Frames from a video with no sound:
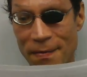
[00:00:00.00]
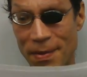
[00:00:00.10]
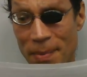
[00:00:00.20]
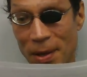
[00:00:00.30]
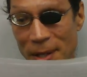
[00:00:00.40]
the
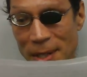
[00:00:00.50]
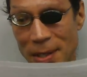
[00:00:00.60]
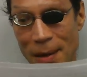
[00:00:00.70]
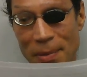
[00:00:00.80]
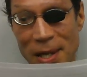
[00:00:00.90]
building
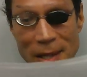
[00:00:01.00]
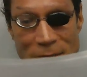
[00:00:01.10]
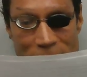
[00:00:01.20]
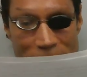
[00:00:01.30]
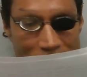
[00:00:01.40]
completely
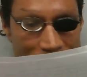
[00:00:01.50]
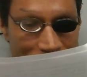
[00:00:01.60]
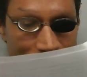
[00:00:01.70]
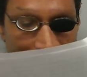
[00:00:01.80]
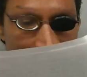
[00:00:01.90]

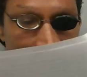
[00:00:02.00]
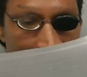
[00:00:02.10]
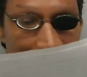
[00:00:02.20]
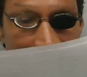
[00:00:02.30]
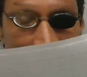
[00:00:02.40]
surrounded."
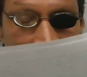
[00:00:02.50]
Lady